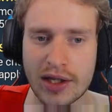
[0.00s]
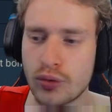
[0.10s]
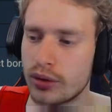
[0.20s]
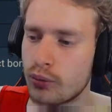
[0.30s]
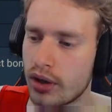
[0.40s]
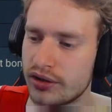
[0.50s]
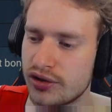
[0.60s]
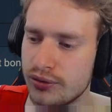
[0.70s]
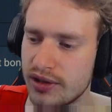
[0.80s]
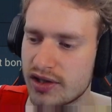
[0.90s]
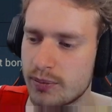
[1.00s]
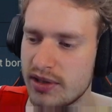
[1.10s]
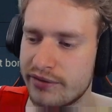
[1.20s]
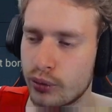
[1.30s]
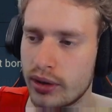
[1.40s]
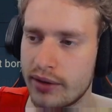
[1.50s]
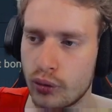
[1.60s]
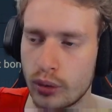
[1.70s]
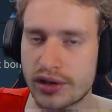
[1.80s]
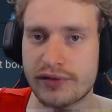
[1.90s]
You would want to tune this speed for
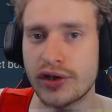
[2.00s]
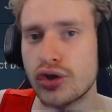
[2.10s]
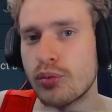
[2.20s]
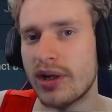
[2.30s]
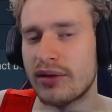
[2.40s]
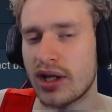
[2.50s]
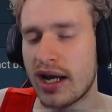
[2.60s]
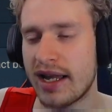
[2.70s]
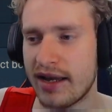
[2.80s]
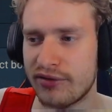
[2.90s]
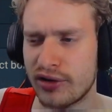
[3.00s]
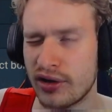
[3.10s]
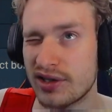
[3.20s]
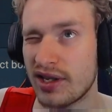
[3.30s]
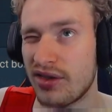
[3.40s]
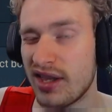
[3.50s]
whatever works for you, but I have her as I